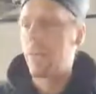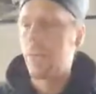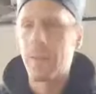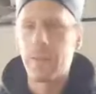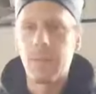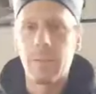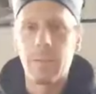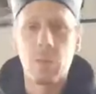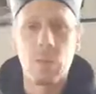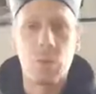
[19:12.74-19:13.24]

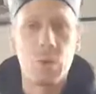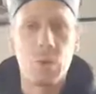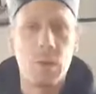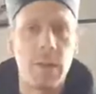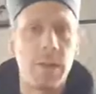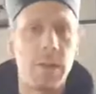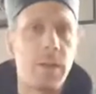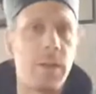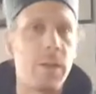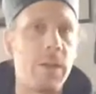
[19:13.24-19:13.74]
welcome to
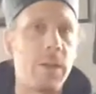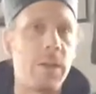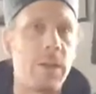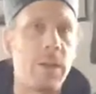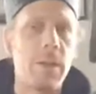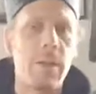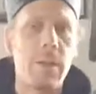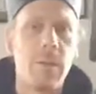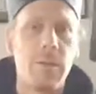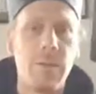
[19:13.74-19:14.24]
join
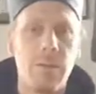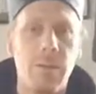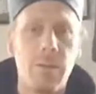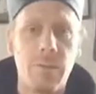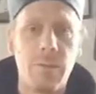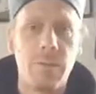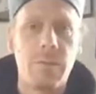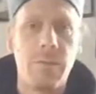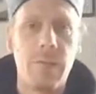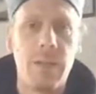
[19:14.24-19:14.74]
the
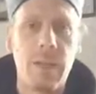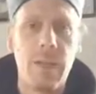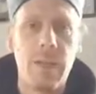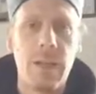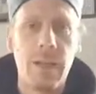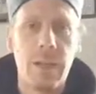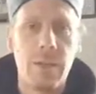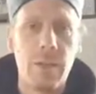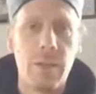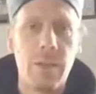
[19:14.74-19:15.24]
free
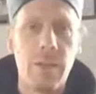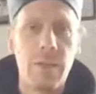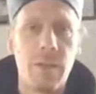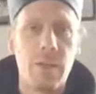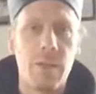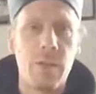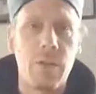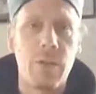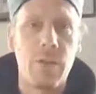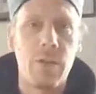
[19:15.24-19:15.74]
lection
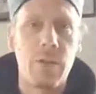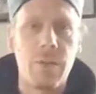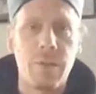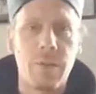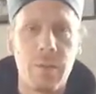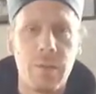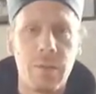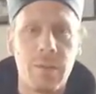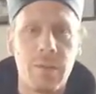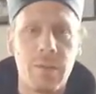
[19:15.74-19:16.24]
on Daoist
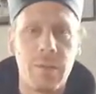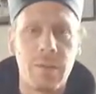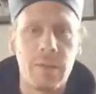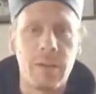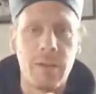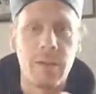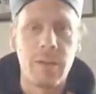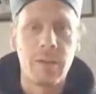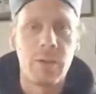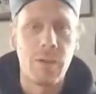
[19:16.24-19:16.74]
practices
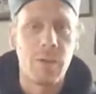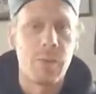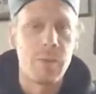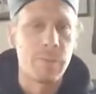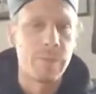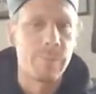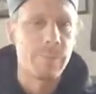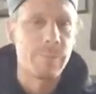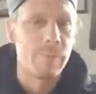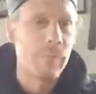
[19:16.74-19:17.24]
later
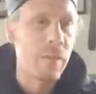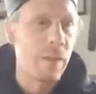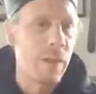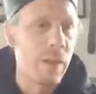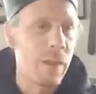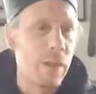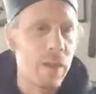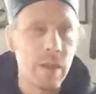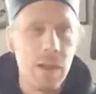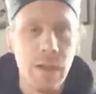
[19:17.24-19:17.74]
on
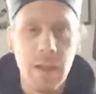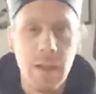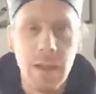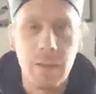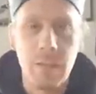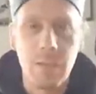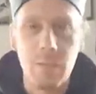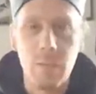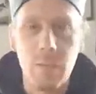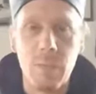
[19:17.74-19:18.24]
at
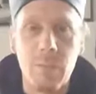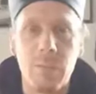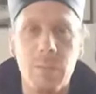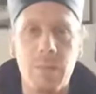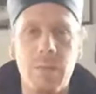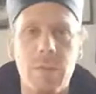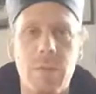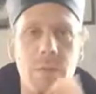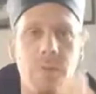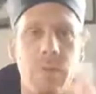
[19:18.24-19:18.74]
Zoom.
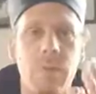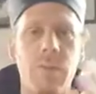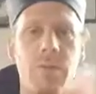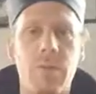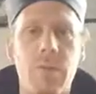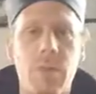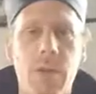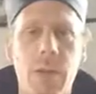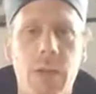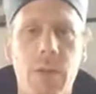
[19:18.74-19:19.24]

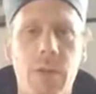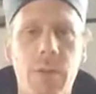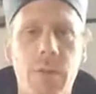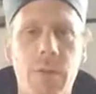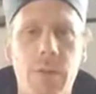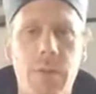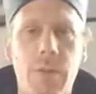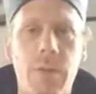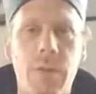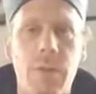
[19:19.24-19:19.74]
So check out
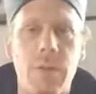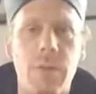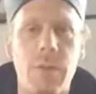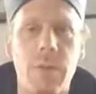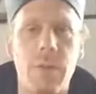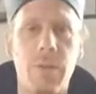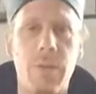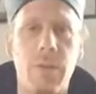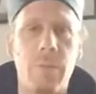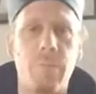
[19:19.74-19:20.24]
the
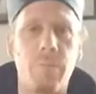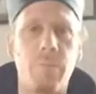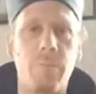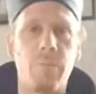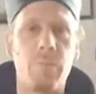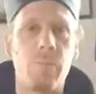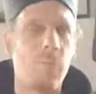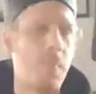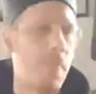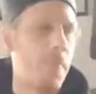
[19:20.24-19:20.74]

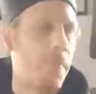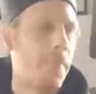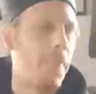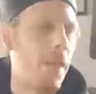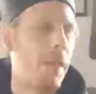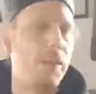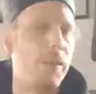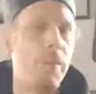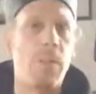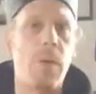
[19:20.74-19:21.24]

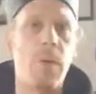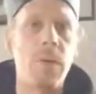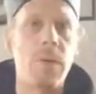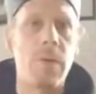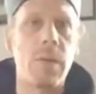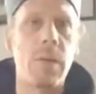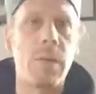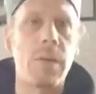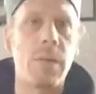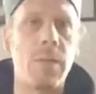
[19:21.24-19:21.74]

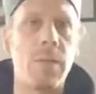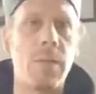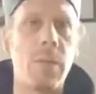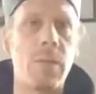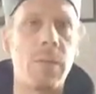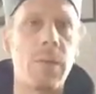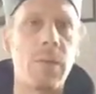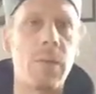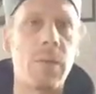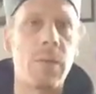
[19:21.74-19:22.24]
post. I just
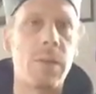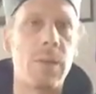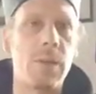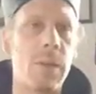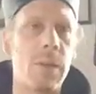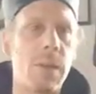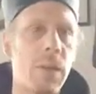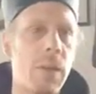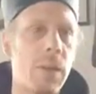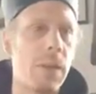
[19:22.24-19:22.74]
posted it
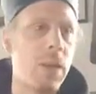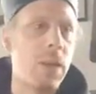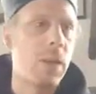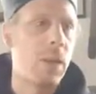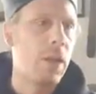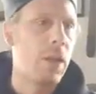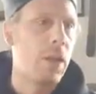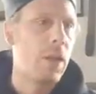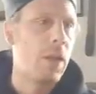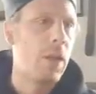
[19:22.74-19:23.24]

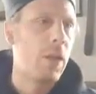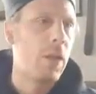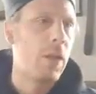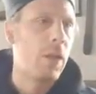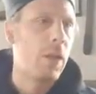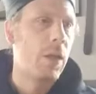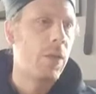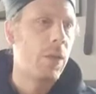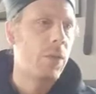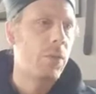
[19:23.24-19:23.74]

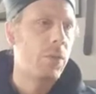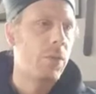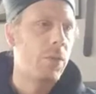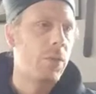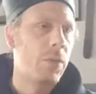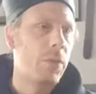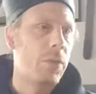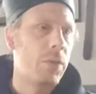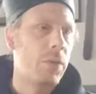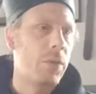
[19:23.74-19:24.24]
on
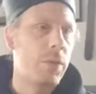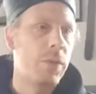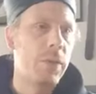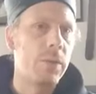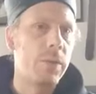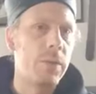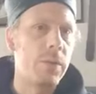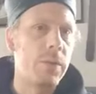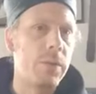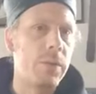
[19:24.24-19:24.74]

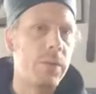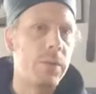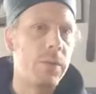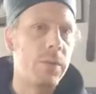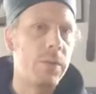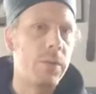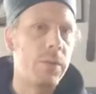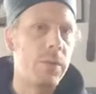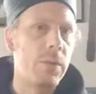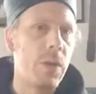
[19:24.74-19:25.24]
the
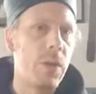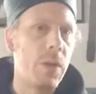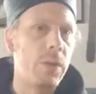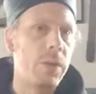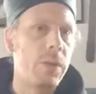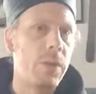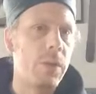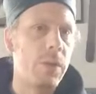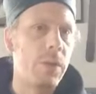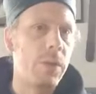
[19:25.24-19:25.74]

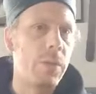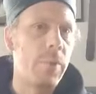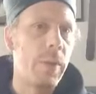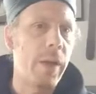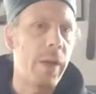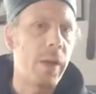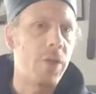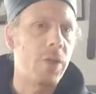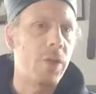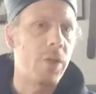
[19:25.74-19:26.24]
Daoist Leo
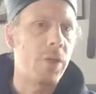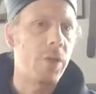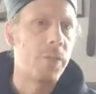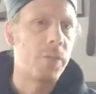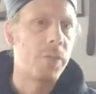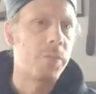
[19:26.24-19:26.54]
page